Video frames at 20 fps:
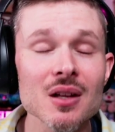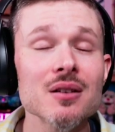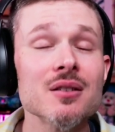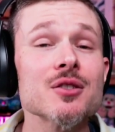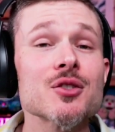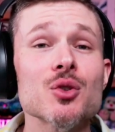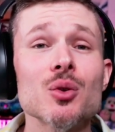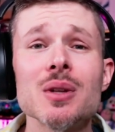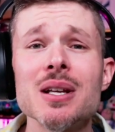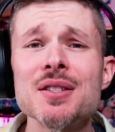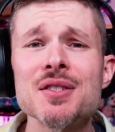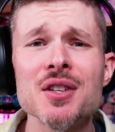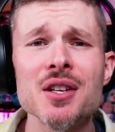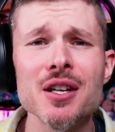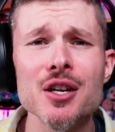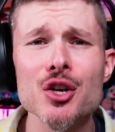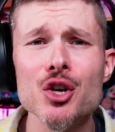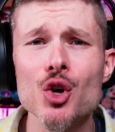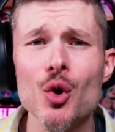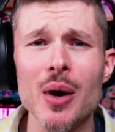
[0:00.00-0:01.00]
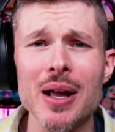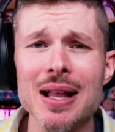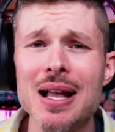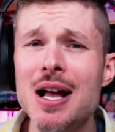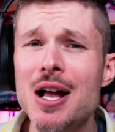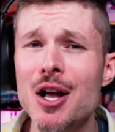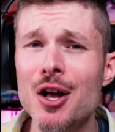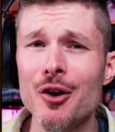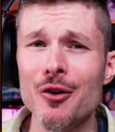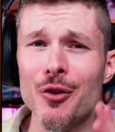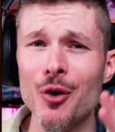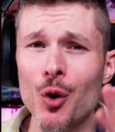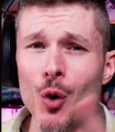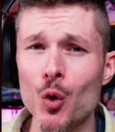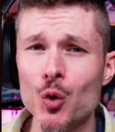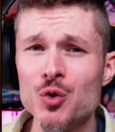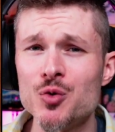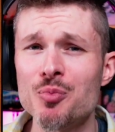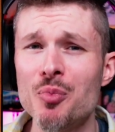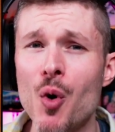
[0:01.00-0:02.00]
so let's get into it.
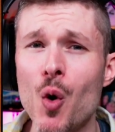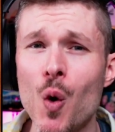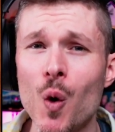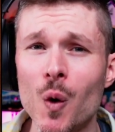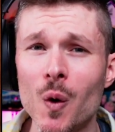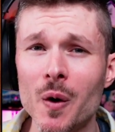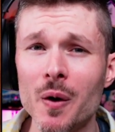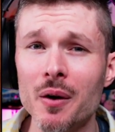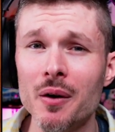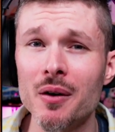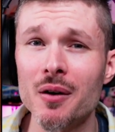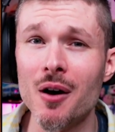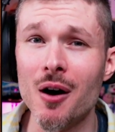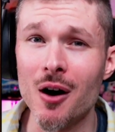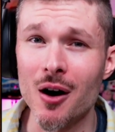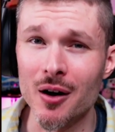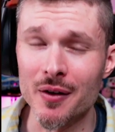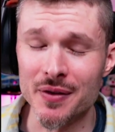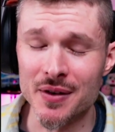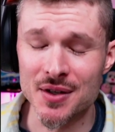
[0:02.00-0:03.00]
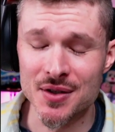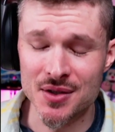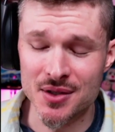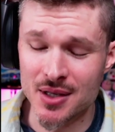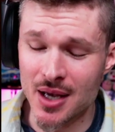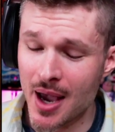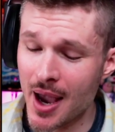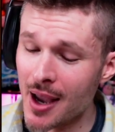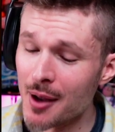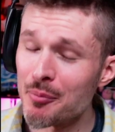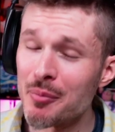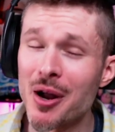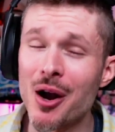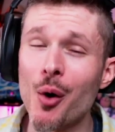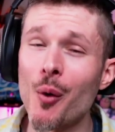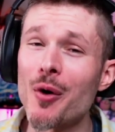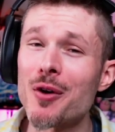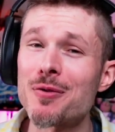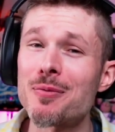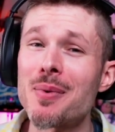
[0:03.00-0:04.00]
Those born on this day, and bear
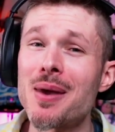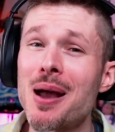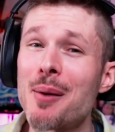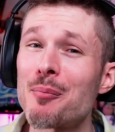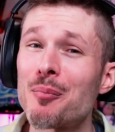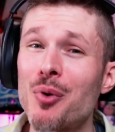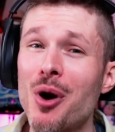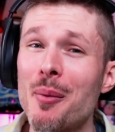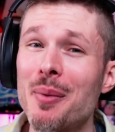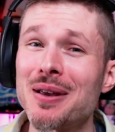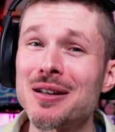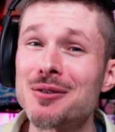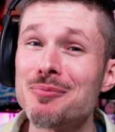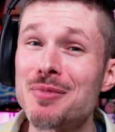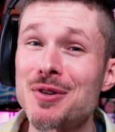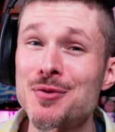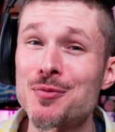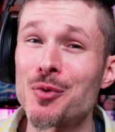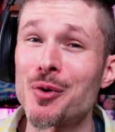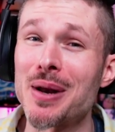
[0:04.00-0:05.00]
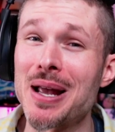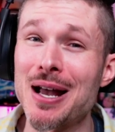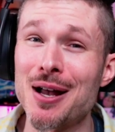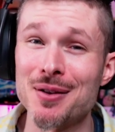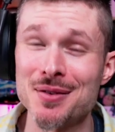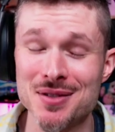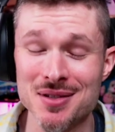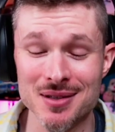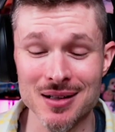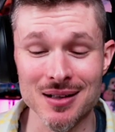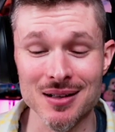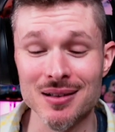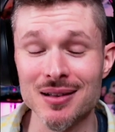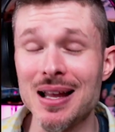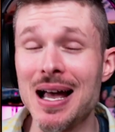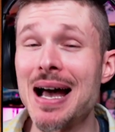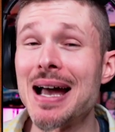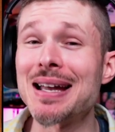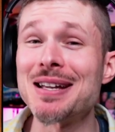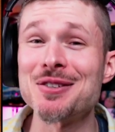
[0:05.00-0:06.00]
with me, I'm probably going to mispronounce the
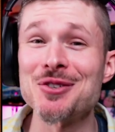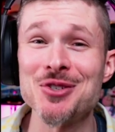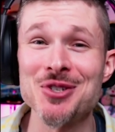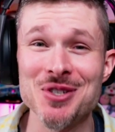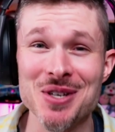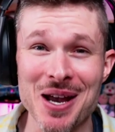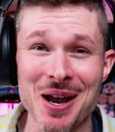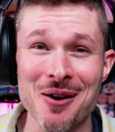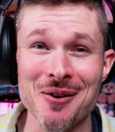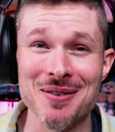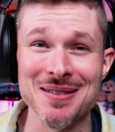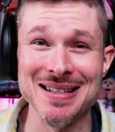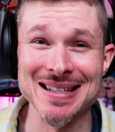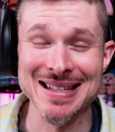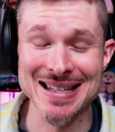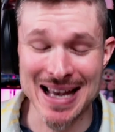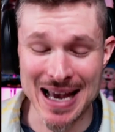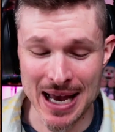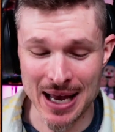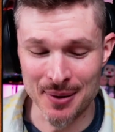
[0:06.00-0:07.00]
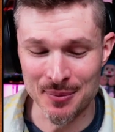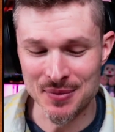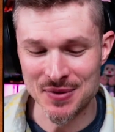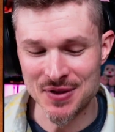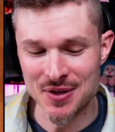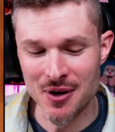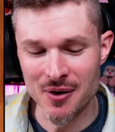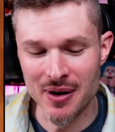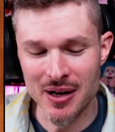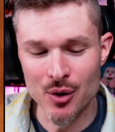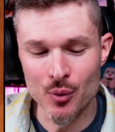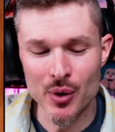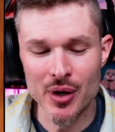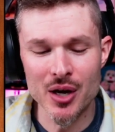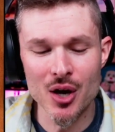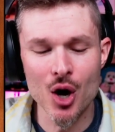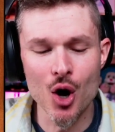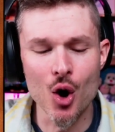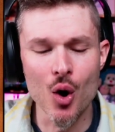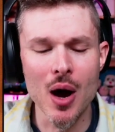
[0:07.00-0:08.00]
lion's share of the names. All right, here we
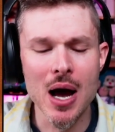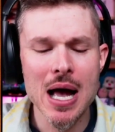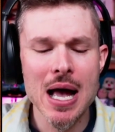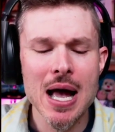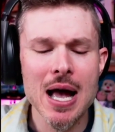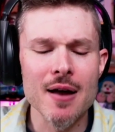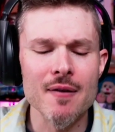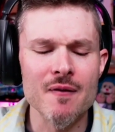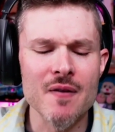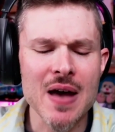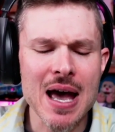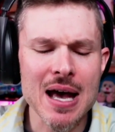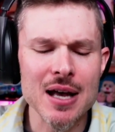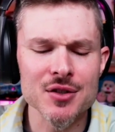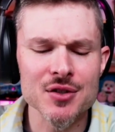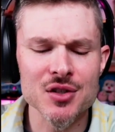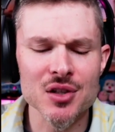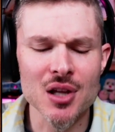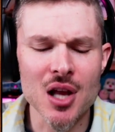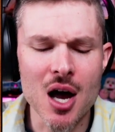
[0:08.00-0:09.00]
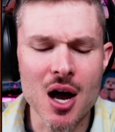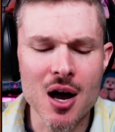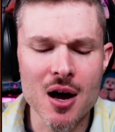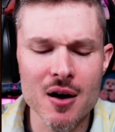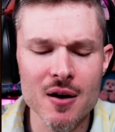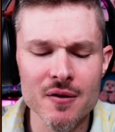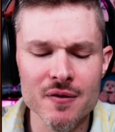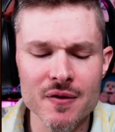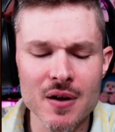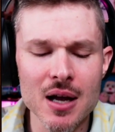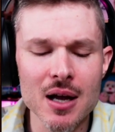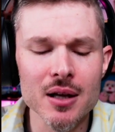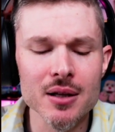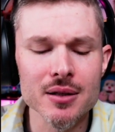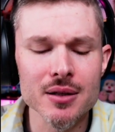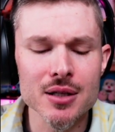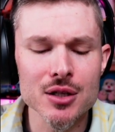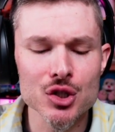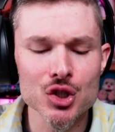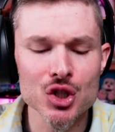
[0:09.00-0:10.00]
go. Vaslav
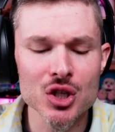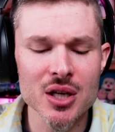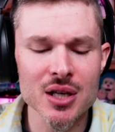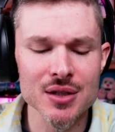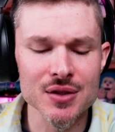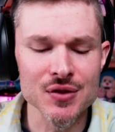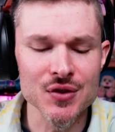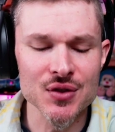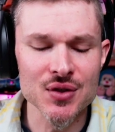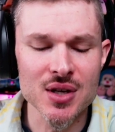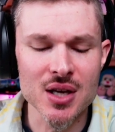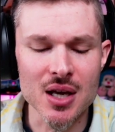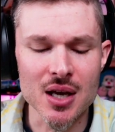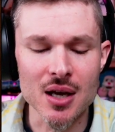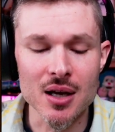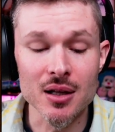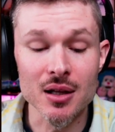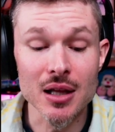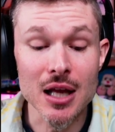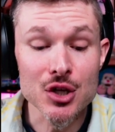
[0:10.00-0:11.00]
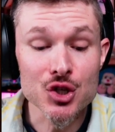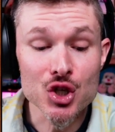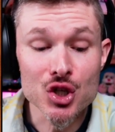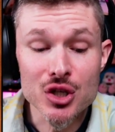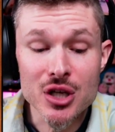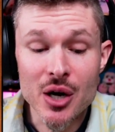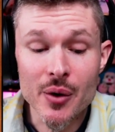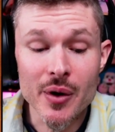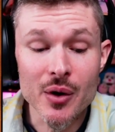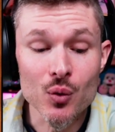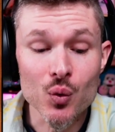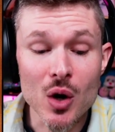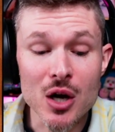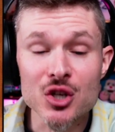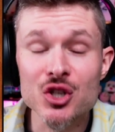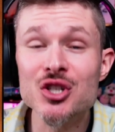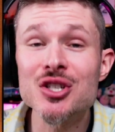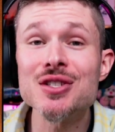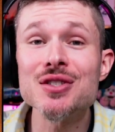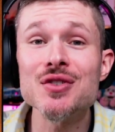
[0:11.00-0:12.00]
Nijinsky, a legendary
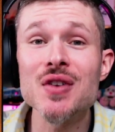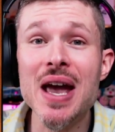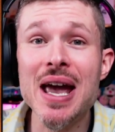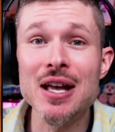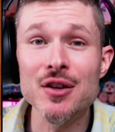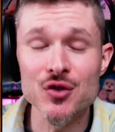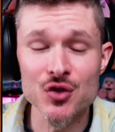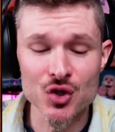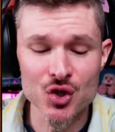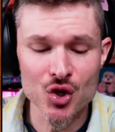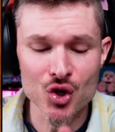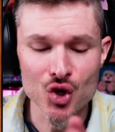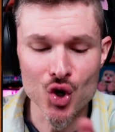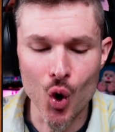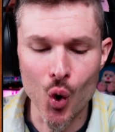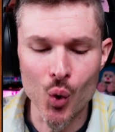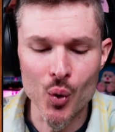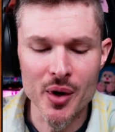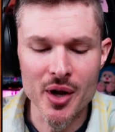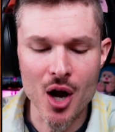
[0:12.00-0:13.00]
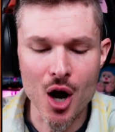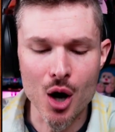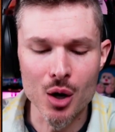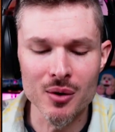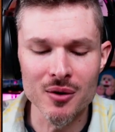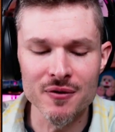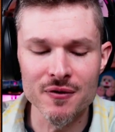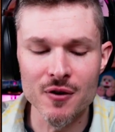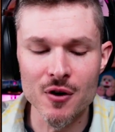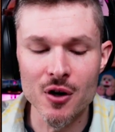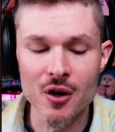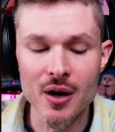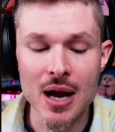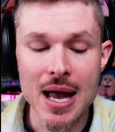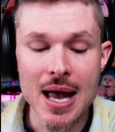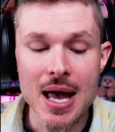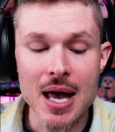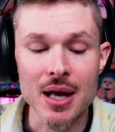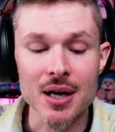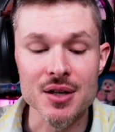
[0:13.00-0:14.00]
Russian dancer, choreographer,
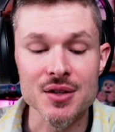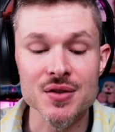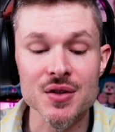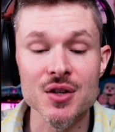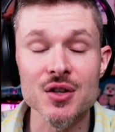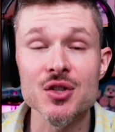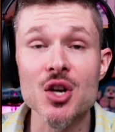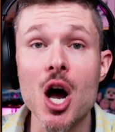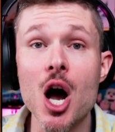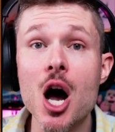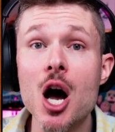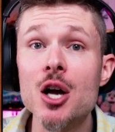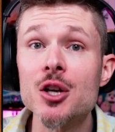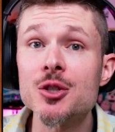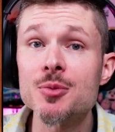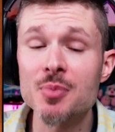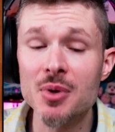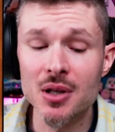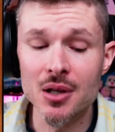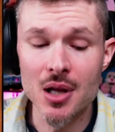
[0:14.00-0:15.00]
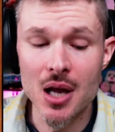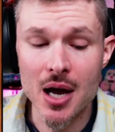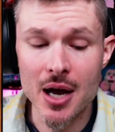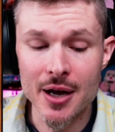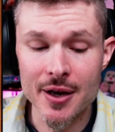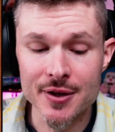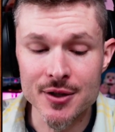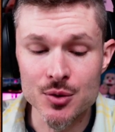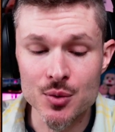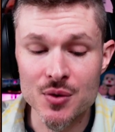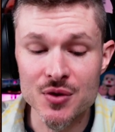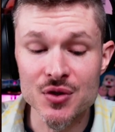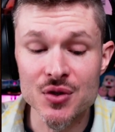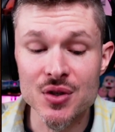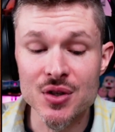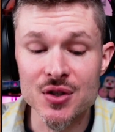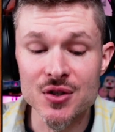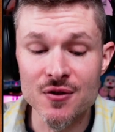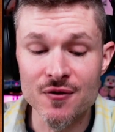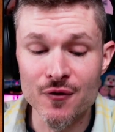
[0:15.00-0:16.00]
and it says hospitalized with
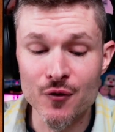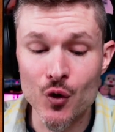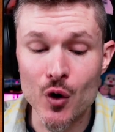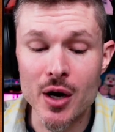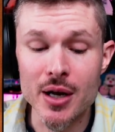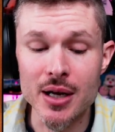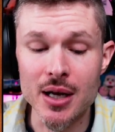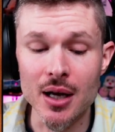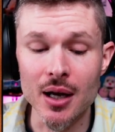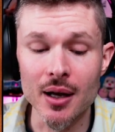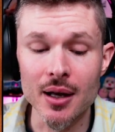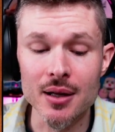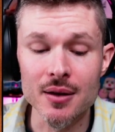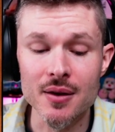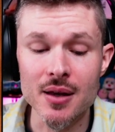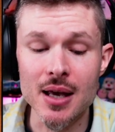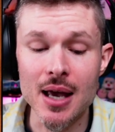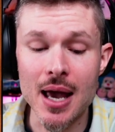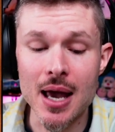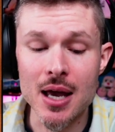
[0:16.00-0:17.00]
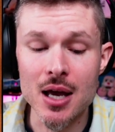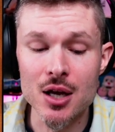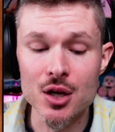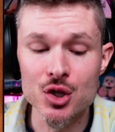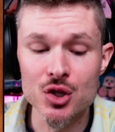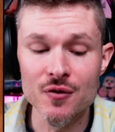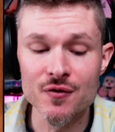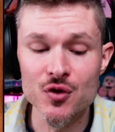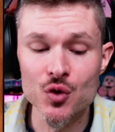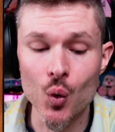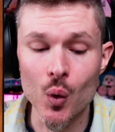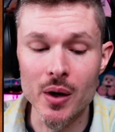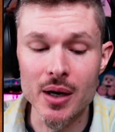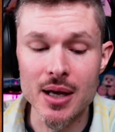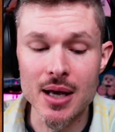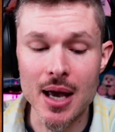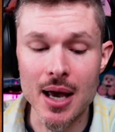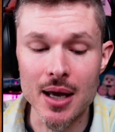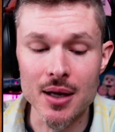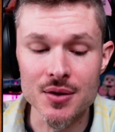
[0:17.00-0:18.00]
schizophrenia at the age of
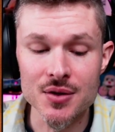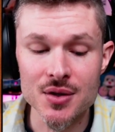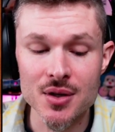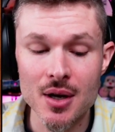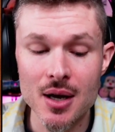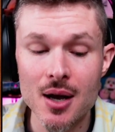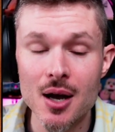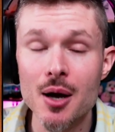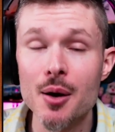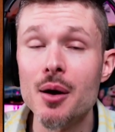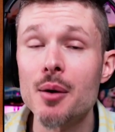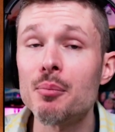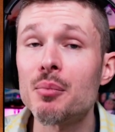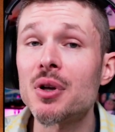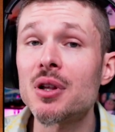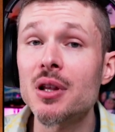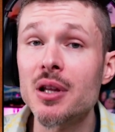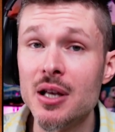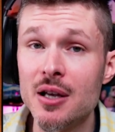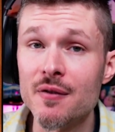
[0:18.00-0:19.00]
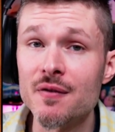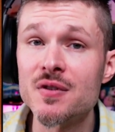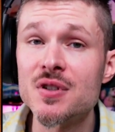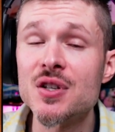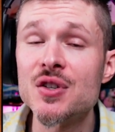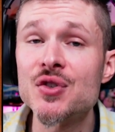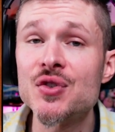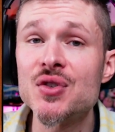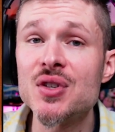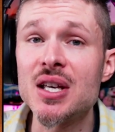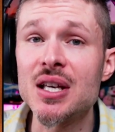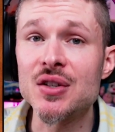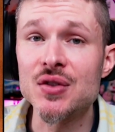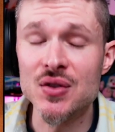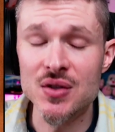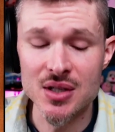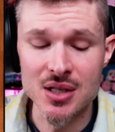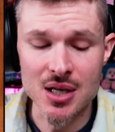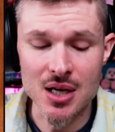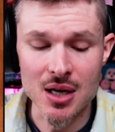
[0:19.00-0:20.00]
twenty-eight, but lived to
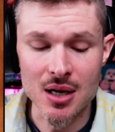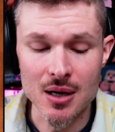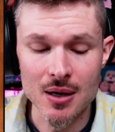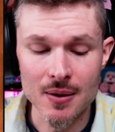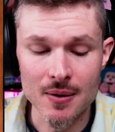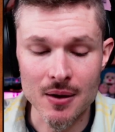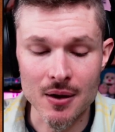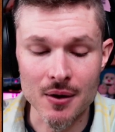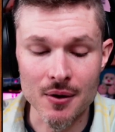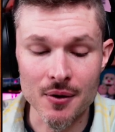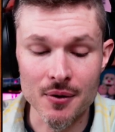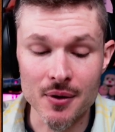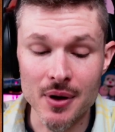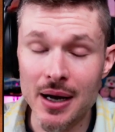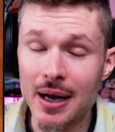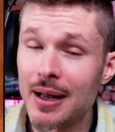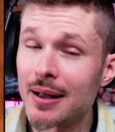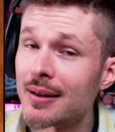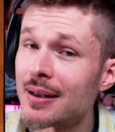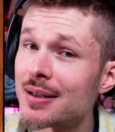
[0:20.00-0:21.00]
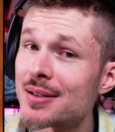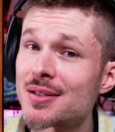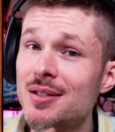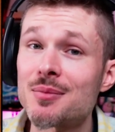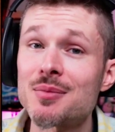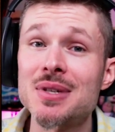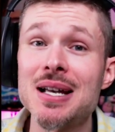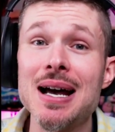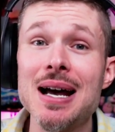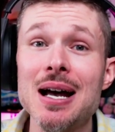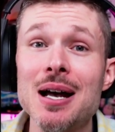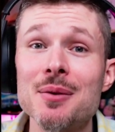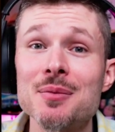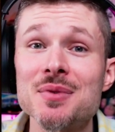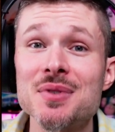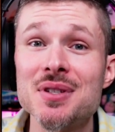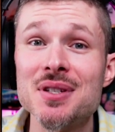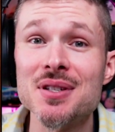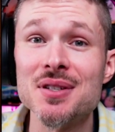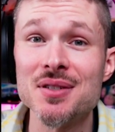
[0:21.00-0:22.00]
sixty. All right, sometimes
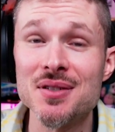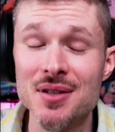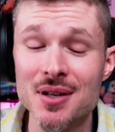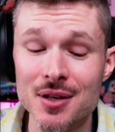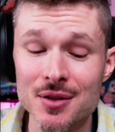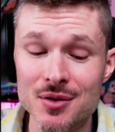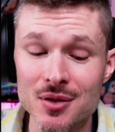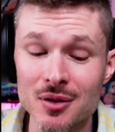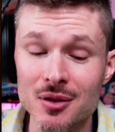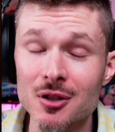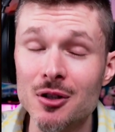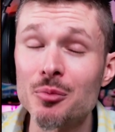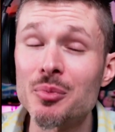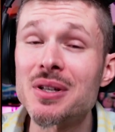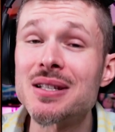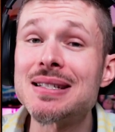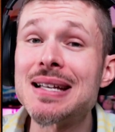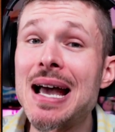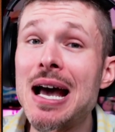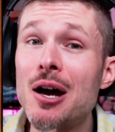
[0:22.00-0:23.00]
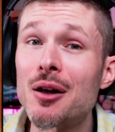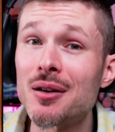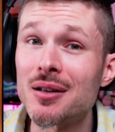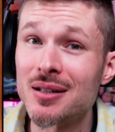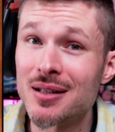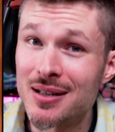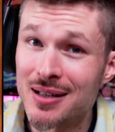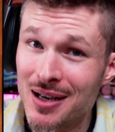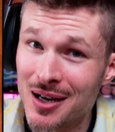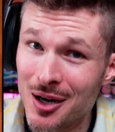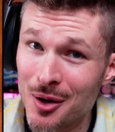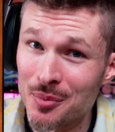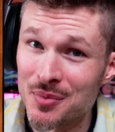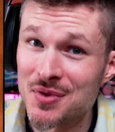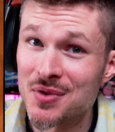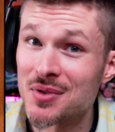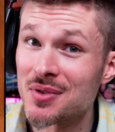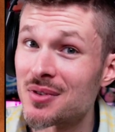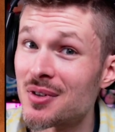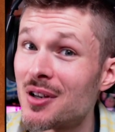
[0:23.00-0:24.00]
these things are a little bit down in the dumps.
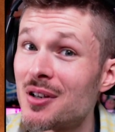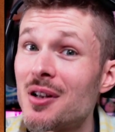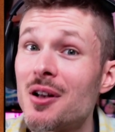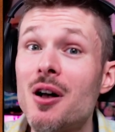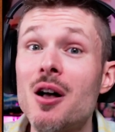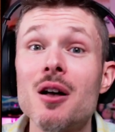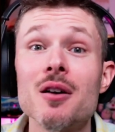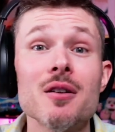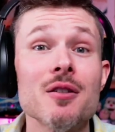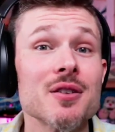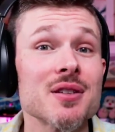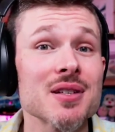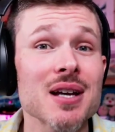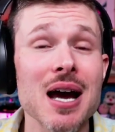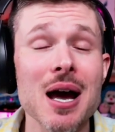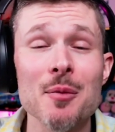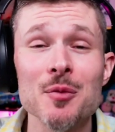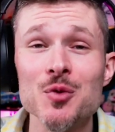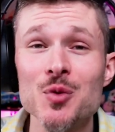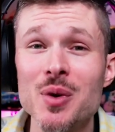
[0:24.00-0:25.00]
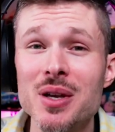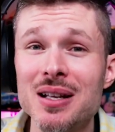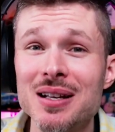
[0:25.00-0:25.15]
So other times we get